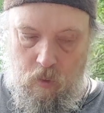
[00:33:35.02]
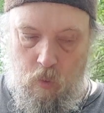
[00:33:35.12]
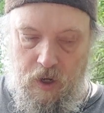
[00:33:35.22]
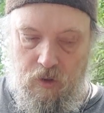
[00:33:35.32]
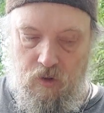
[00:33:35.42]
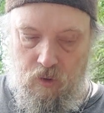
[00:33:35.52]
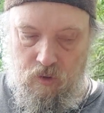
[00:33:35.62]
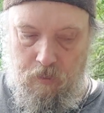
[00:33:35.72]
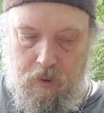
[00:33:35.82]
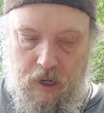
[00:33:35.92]
where you
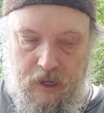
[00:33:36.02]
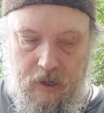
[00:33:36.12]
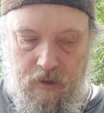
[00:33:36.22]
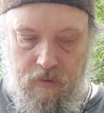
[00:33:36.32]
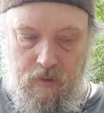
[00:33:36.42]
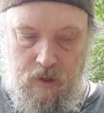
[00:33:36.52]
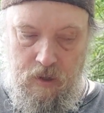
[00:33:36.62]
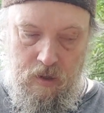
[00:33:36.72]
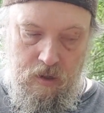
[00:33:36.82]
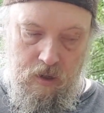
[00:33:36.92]
don't apply
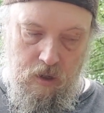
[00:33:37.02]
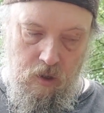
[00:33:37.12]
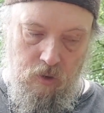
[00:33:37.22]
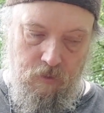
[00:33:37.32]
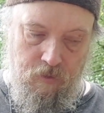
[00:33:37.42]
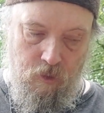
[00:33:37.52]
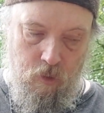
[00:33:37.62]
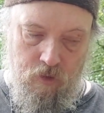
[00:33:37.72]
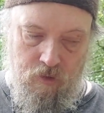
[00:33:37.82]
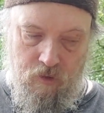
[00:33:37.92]
a lot of
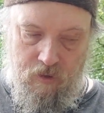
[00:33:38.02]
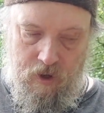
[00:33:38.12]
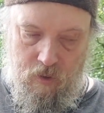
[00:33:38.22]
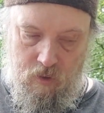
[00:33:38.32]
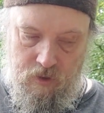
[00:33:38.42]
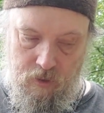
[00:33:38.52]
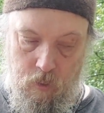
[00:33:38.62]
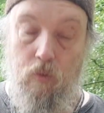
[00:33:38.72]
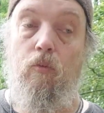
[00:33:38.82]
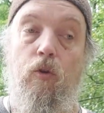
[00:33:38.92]
force over hours,
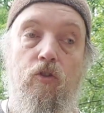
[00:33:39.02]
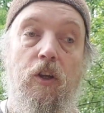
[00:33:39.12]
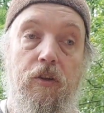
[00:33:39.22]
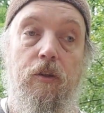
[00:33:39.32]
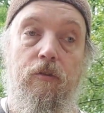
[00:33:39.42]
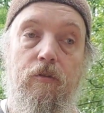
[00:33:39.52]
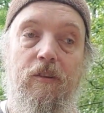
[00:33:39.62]
which I did.